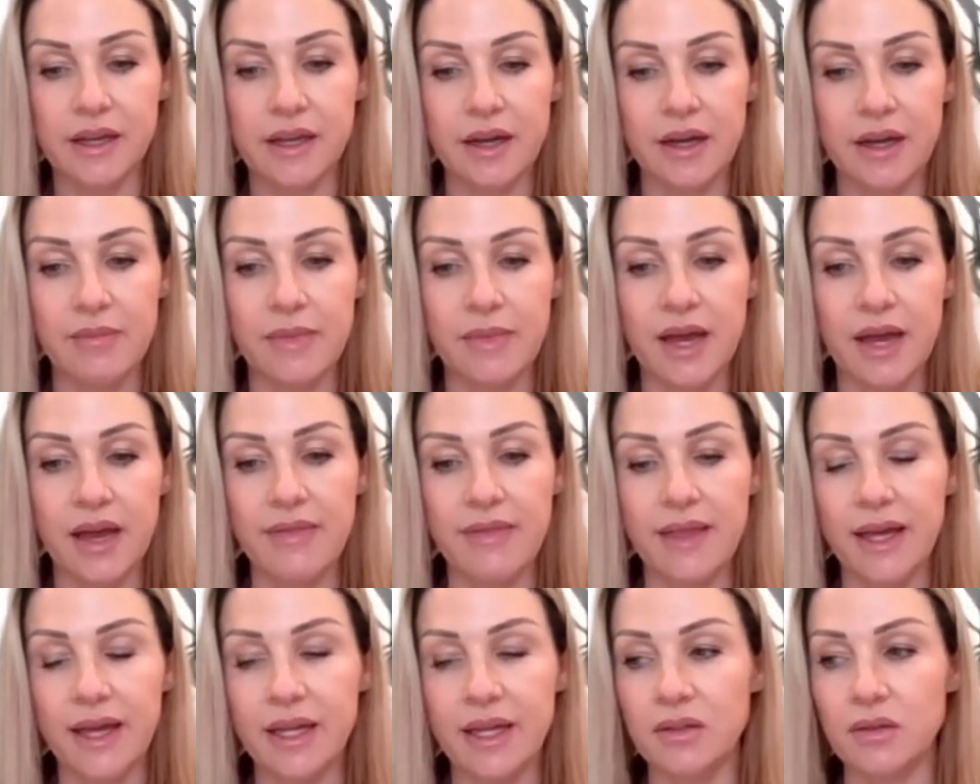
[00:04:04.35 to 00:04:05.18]
And
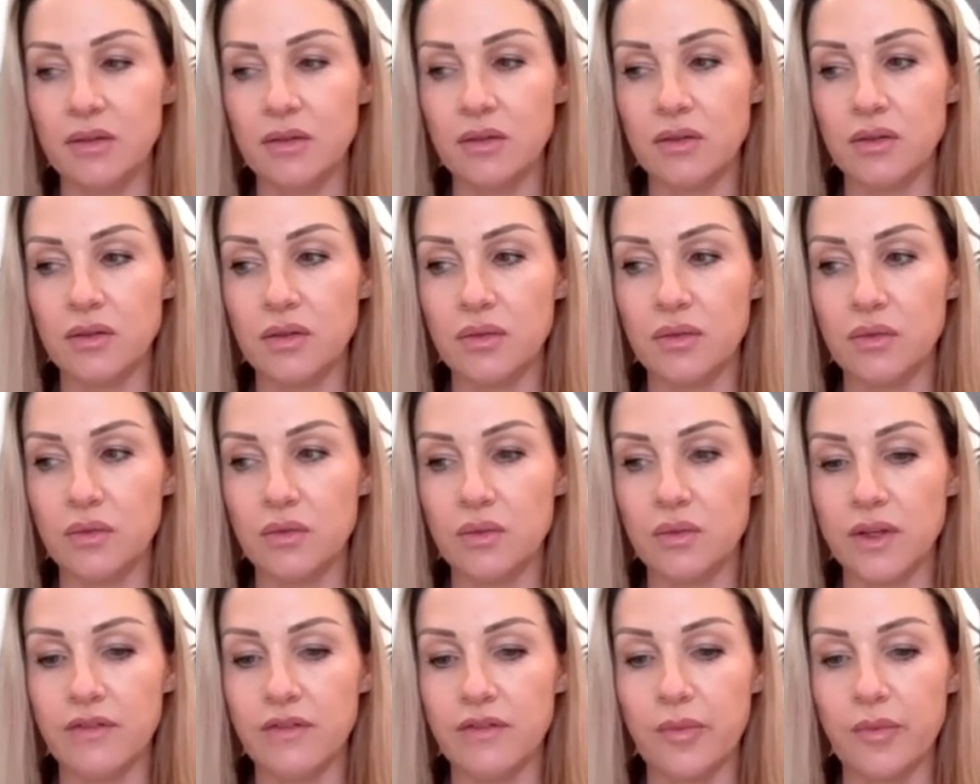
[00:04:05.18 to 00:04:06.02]
then
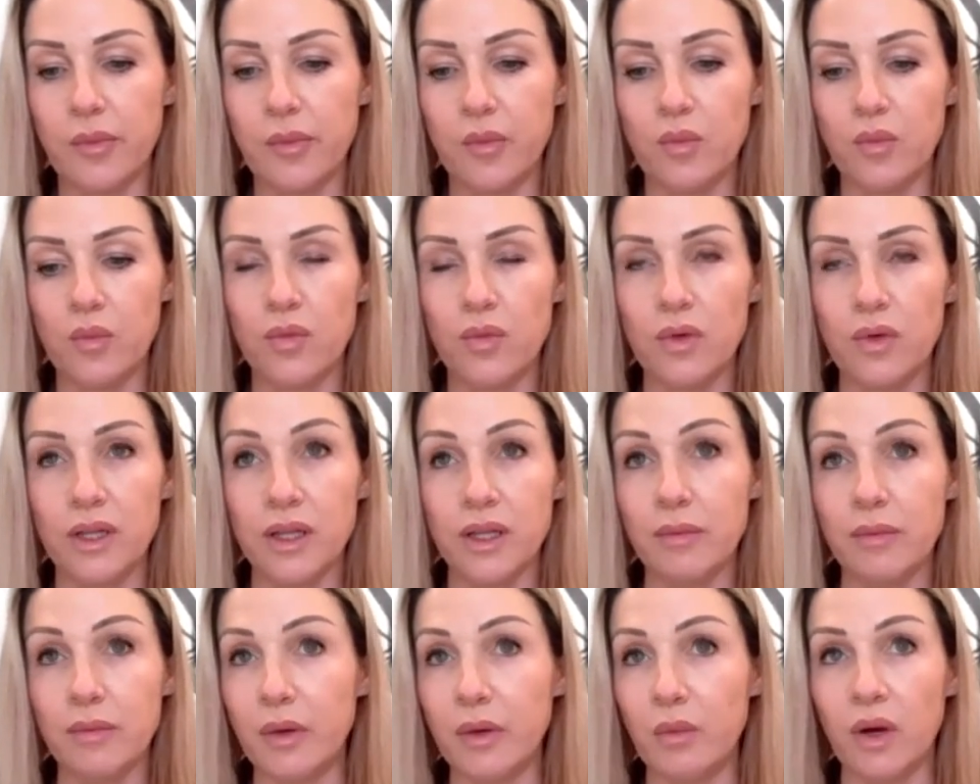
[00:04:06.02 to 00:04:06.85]
we've
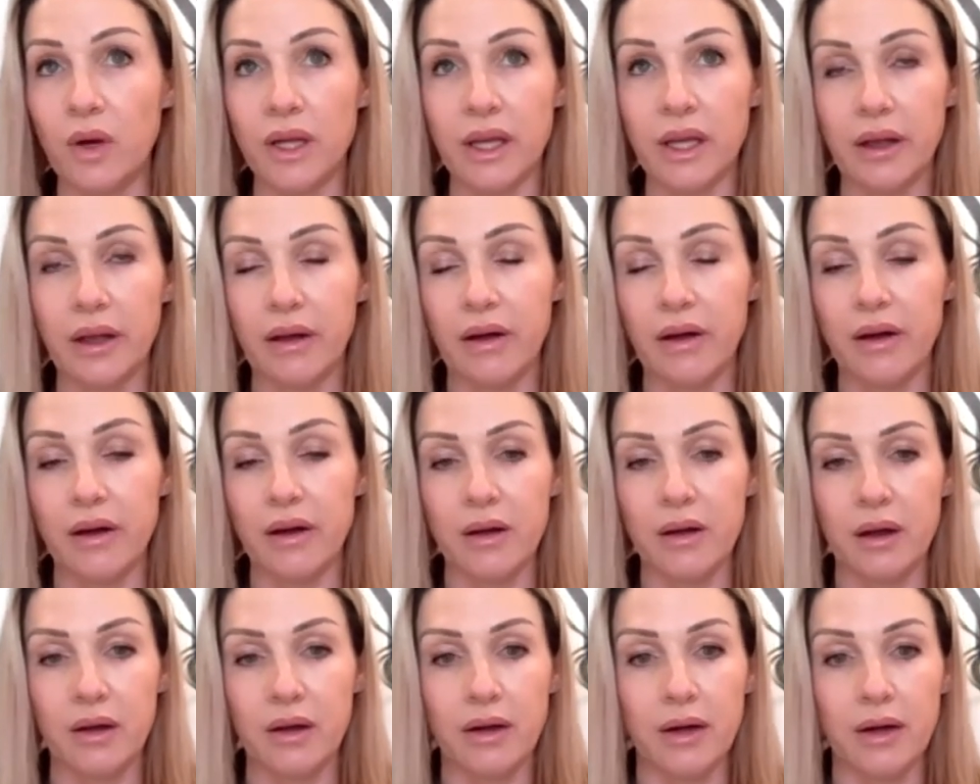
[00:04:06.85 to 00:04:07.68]
really been working
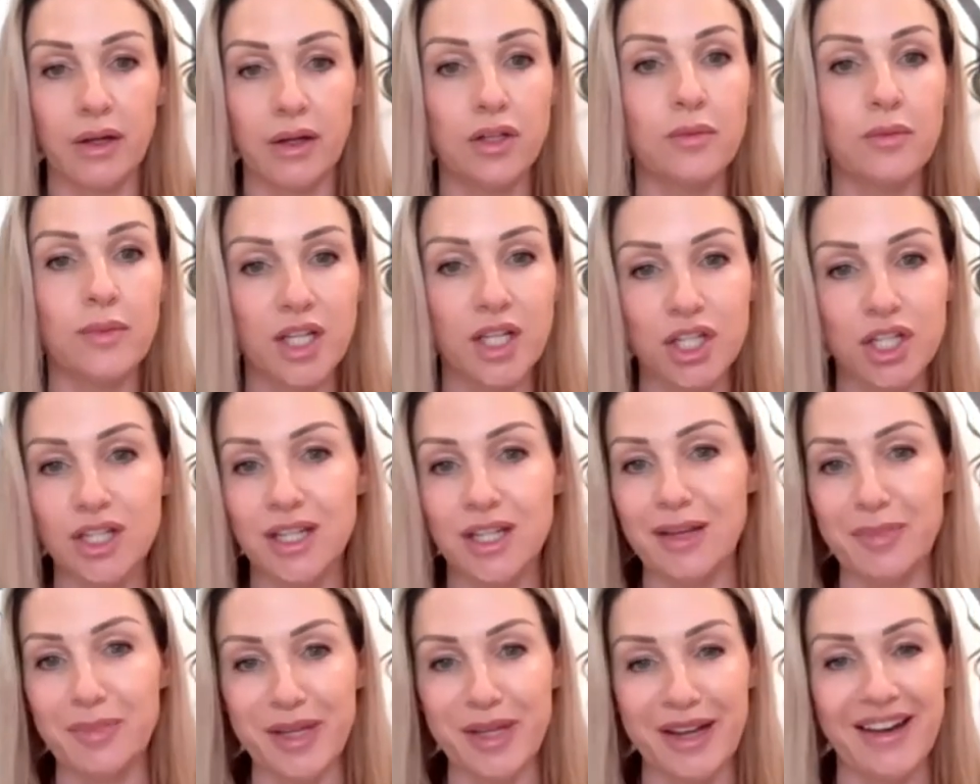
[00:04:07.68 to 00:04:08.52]
hard on you mentioned
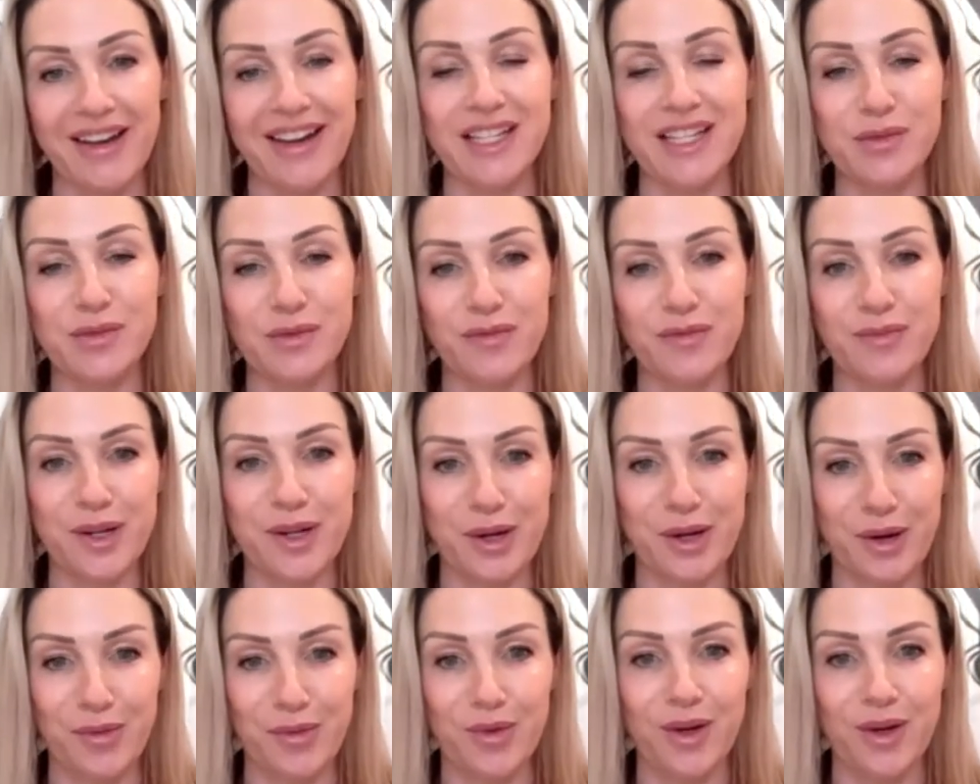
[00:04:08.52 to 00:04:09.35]
APIs. We've
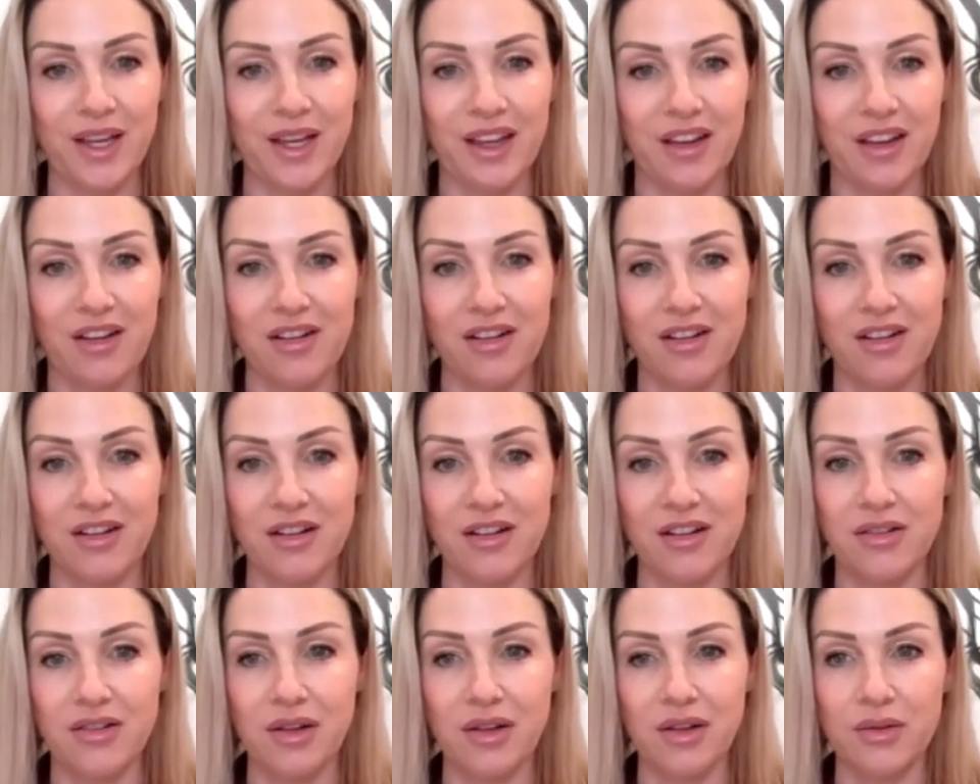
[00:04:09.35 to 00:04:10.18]
been working hard
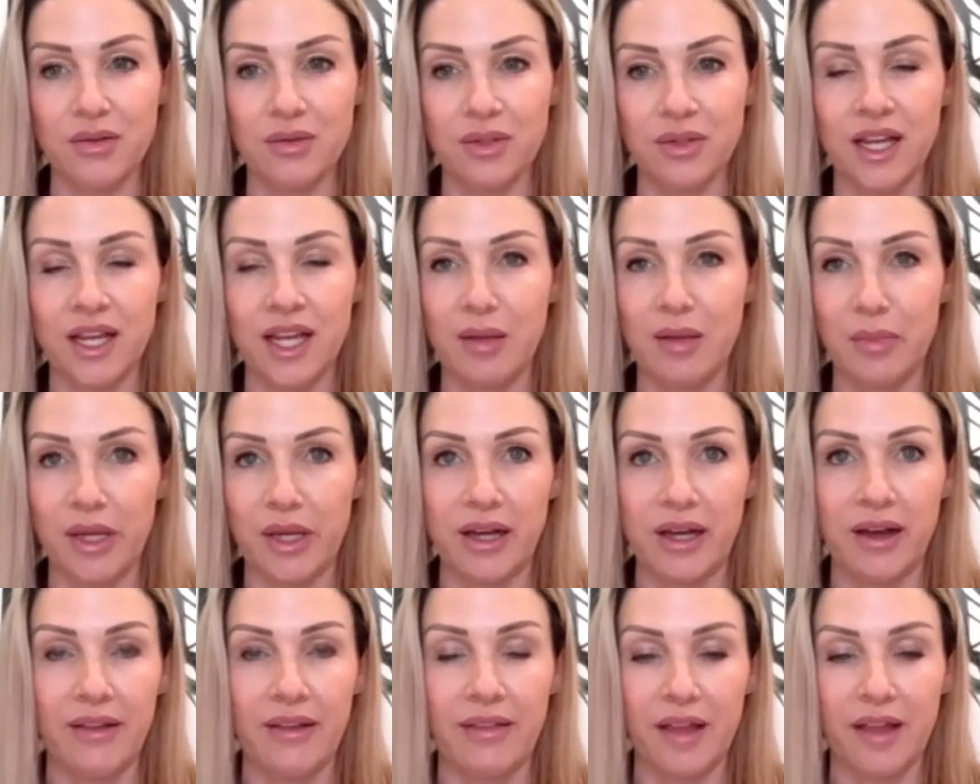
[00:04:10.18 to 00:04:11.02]
on our own
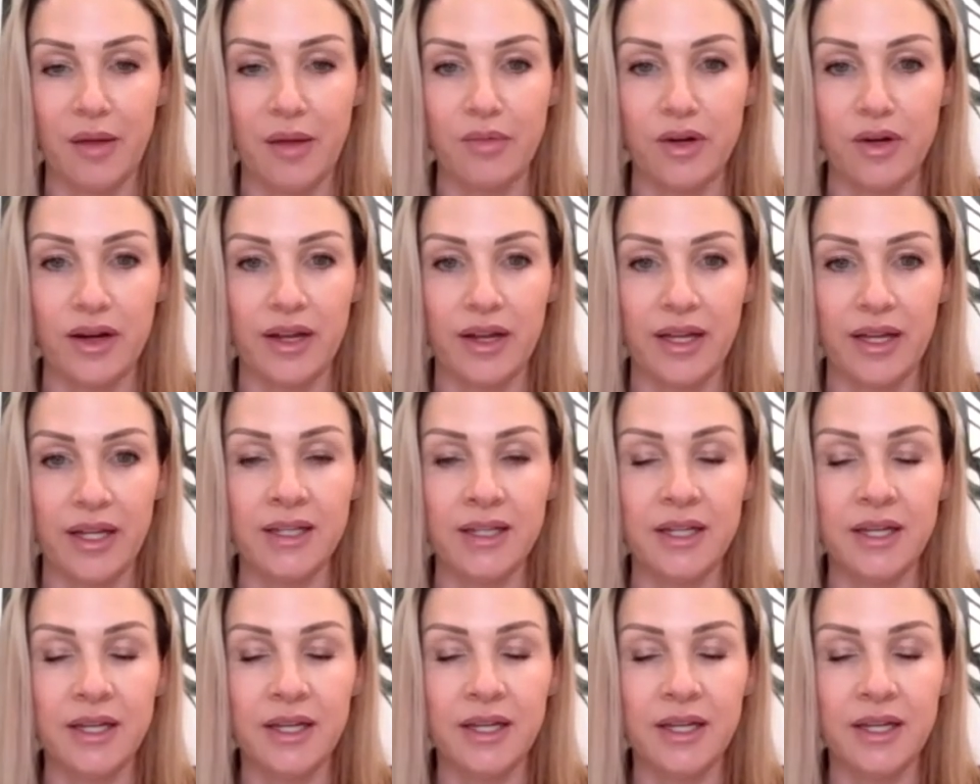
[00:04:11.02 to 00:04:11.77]
API library.